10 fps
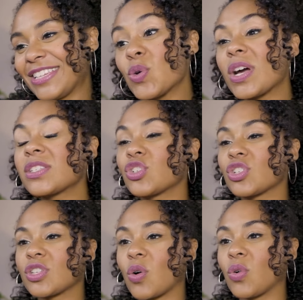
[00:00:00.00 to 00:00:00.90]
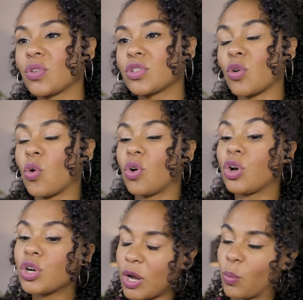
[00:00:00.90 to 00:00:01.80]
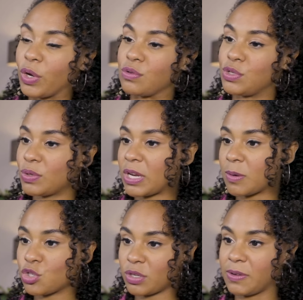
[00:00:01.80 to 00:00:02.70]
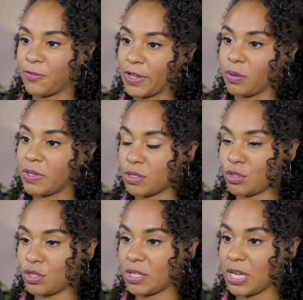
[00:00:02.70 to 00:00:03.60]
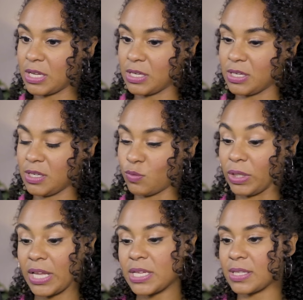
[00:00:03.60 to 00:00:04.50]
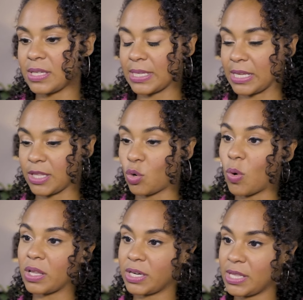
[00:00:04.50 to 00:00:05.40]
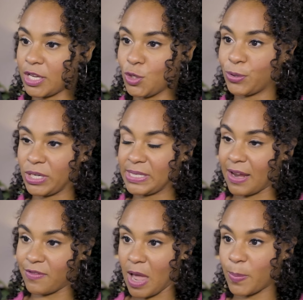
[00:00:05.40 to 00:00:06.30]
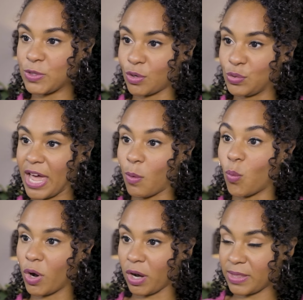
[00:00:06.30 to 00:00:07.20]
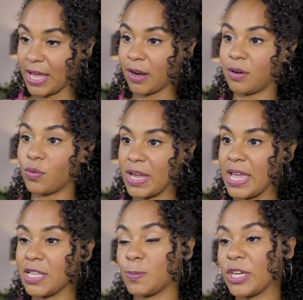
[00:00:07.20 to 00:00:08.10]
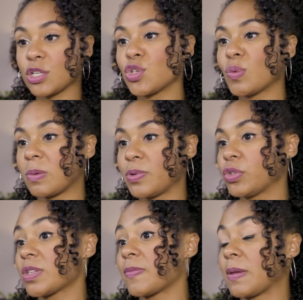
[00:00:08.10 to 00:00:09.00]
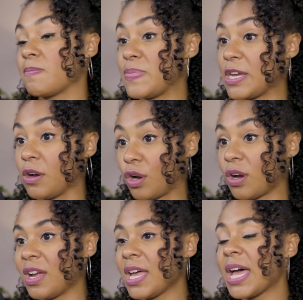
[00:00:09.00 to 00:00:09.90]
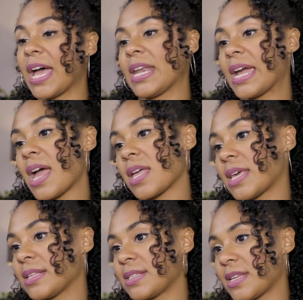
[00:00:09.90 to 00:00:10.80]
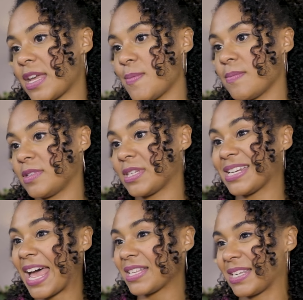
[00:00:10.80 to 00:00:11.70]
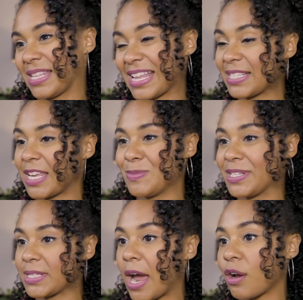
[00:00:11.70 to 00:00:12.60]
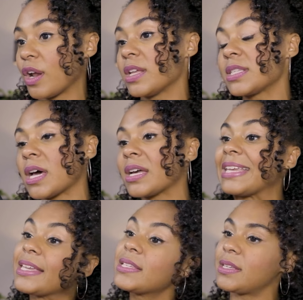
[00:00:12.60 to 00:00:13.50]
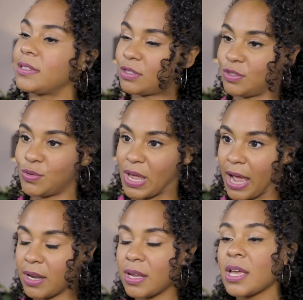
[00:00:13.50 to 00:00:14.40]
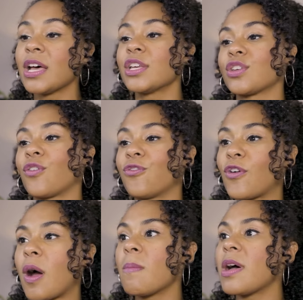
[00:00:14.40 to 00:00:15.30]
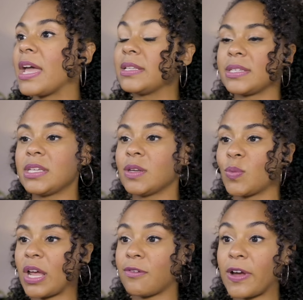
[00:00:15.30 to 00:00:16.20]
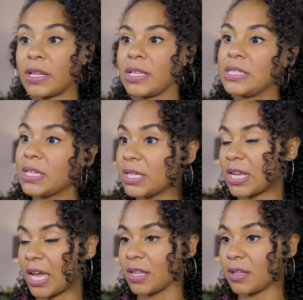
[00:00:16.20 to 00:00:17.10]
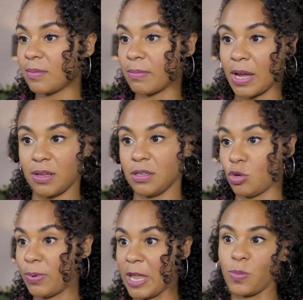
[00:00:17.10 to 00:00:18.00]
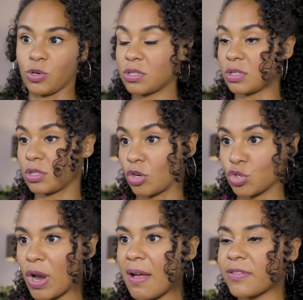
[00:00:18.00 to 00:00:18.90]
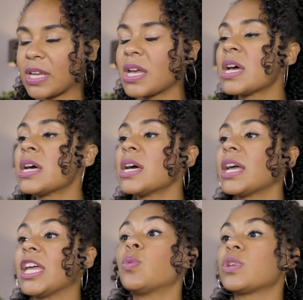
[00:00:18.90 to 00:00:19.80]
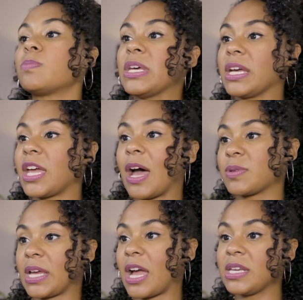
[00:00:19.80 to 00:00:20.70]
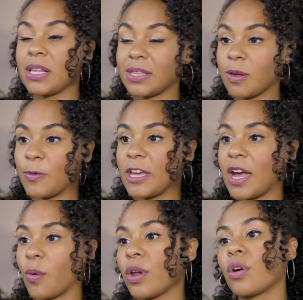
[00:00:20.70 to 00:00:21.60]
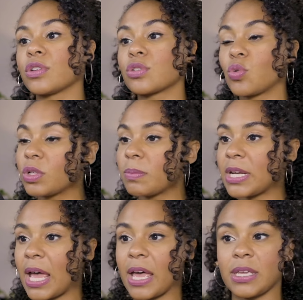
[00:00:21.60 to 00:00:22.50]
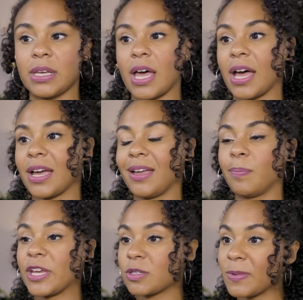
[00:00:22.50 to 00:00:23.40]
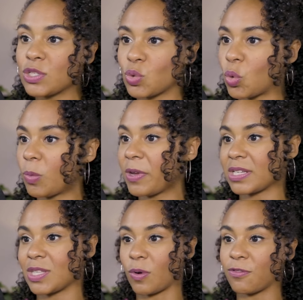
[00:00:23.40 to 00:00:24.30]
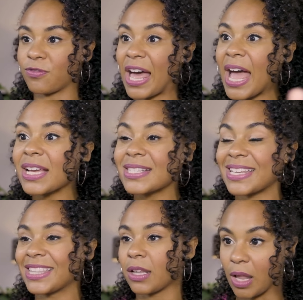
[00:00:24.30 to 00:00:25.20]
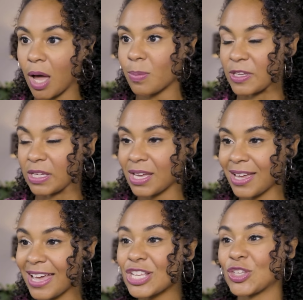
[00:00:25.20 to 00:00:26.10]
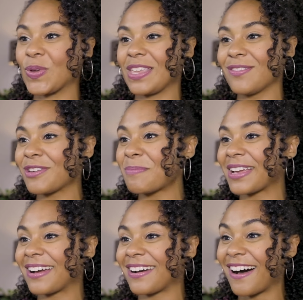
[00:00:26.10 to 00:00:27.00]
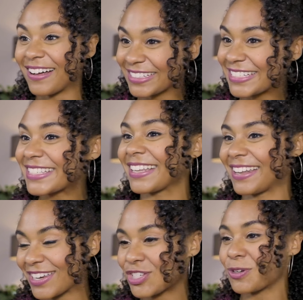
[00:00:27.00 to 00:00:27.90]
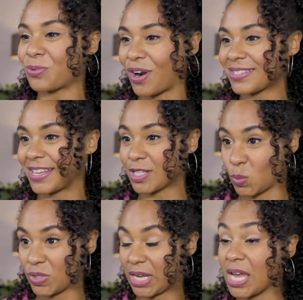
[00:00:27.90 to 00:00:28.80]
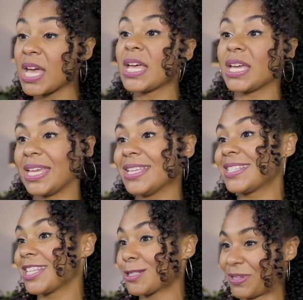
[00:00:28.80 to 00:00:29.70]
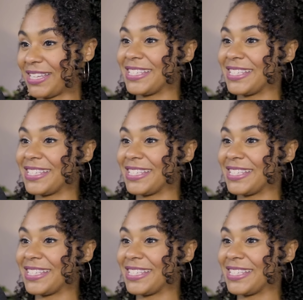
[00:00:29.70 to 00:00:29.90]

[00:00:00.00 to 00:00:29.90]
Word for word: You guys are just so, so good at what you do. And I'm sure that fellow listeners can relate to this, like the quality that you put into every episode, that work, that grit. It's because you want to build something bigger. And I have that same tenacity, that same desire. And it's not easy to do that so from 18, when I finally did get my you know papers to start traveling, it was big. I was like, I need to think big. I want to go to school in Manhattan. I picked my school because there were flags in the lobby. So no even my college selection process was like, is this place